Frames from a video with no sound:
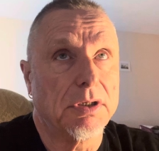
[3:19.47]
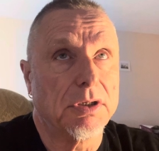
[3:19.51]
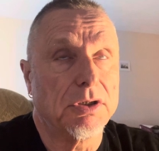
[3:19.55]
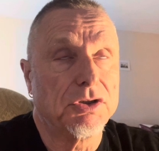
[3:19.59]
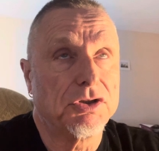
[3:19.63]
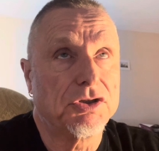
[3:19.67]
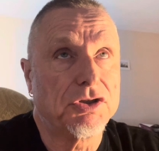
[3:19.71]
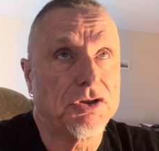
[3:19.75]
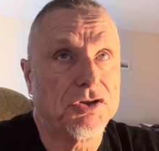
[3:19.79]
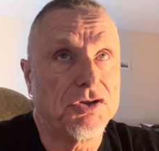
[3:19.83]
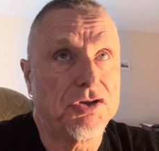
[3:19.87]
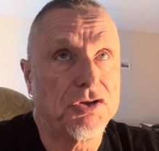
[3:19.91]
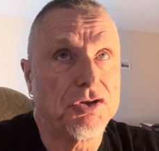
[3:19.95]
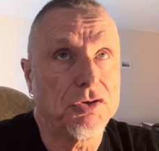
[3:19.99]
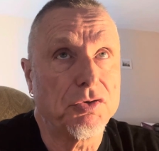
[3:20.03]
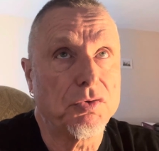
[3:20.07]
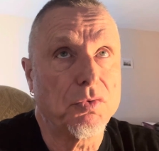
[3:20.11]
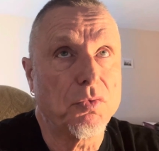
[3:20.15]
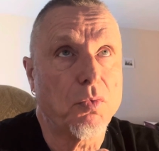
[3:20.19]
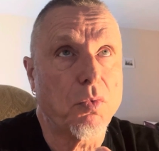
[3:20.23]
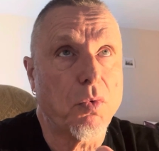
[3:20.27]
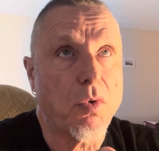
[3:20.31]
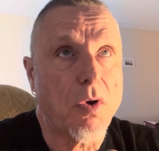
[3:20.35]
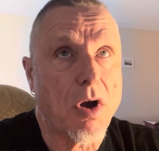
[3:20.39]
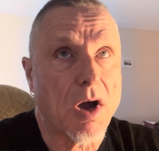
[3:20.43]
to do
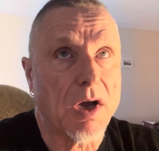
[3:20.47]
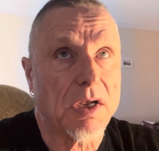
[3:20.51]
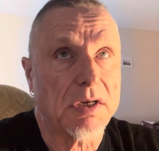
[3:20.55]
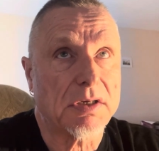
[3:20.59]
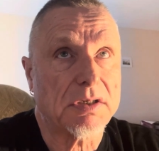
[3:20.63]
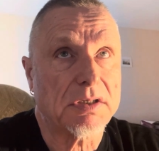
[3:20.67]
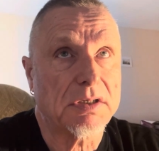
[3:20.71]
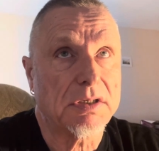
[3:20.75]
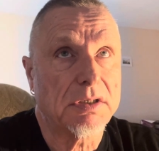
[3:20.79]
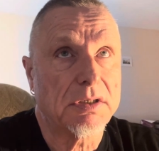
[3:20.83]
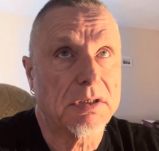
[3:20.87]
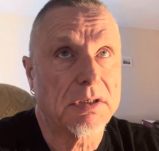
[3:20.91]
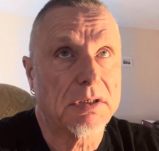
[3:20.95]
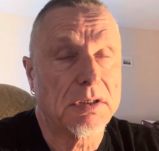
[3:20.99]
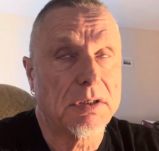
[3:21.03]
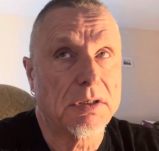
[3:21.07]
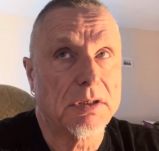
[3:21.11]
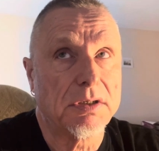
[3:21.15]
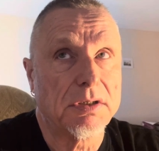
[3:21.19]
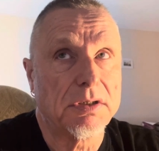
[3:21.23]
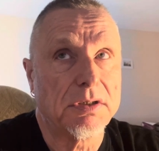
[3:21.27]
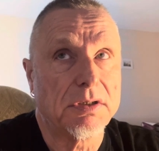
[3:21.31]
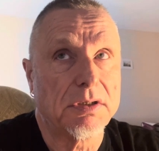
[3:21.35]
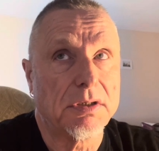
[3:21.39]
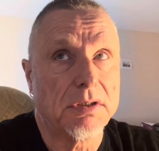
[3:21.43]
what?
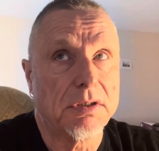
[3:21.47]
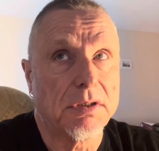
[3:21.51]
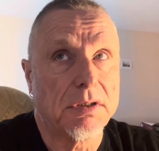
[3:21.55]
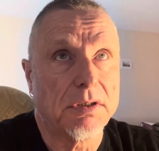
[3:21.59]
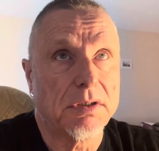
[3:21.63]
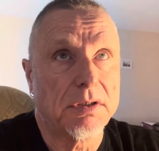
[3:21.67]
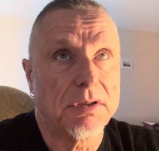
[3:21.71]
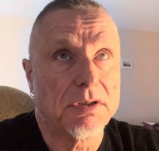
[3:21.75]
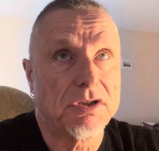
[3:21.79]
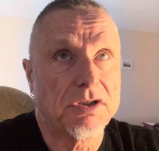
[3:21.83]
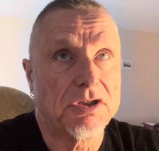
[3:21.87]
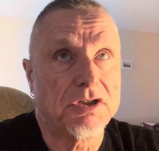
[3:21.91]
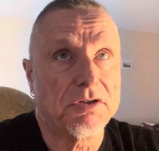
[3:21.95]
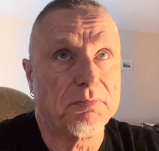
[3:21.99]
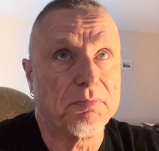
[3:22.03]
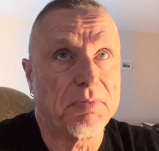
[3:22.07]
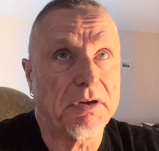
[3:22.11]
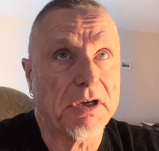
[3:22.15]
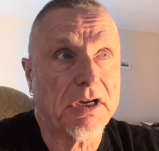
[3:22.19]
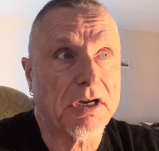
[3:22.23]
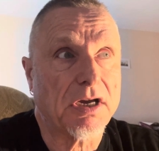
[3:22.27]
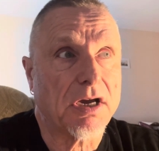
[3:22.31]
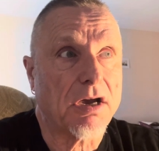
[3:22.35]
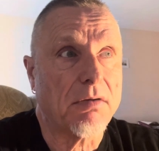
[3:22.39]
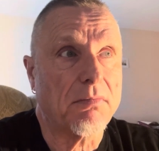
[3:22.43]
To
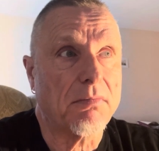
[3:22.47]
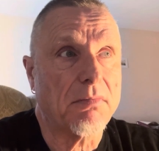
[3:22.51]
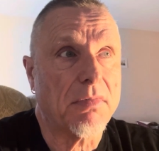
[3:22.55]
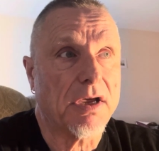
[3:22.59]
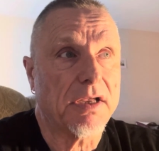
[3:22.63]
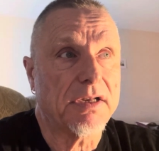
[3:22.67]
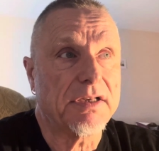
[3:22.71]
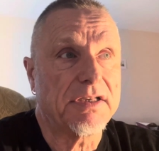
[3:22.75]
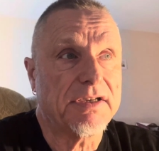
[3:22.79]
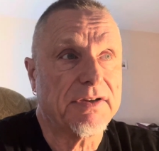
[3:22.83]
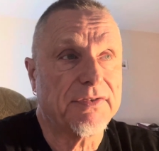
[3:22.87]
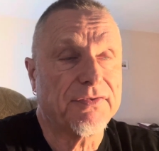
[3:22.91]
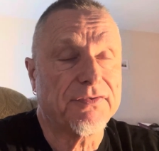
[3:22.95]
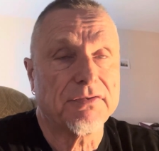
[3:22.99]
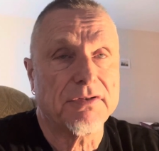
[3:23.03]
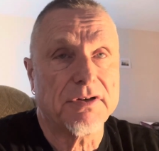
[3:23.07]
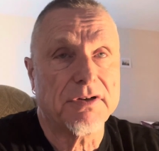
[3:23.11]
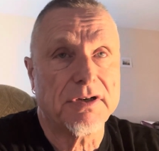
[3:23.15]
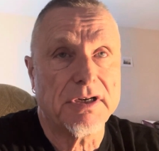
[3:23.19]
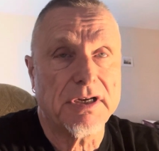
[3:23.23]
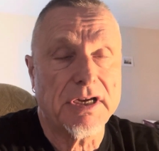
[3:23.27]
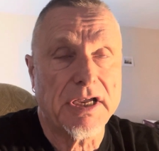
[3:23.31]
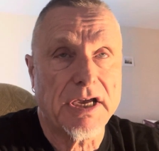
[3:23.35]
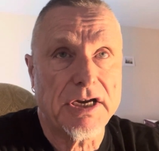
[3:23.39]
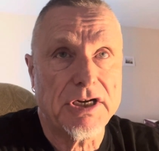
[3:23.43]
become a different
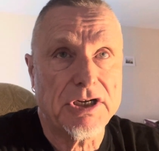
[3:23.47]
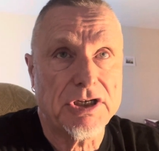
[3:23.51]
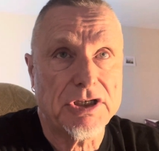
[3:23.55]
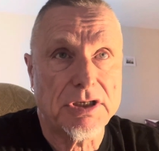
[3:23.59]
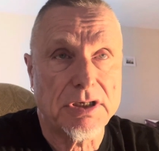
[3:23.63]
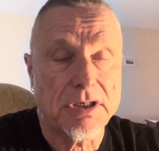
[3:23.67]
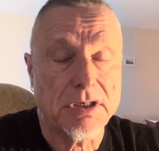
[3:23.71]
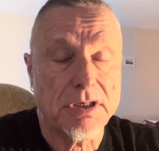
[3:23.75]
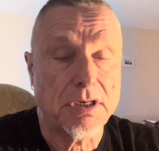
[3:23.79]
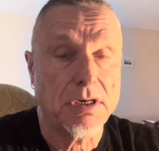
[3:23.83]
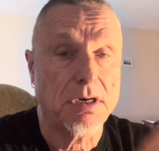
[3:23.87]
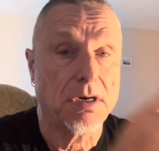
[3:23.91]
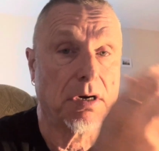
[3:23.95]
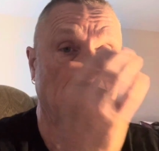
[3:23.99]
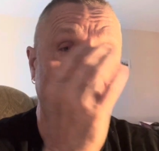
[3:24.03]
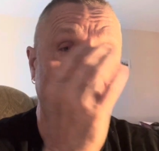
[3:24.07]
nation,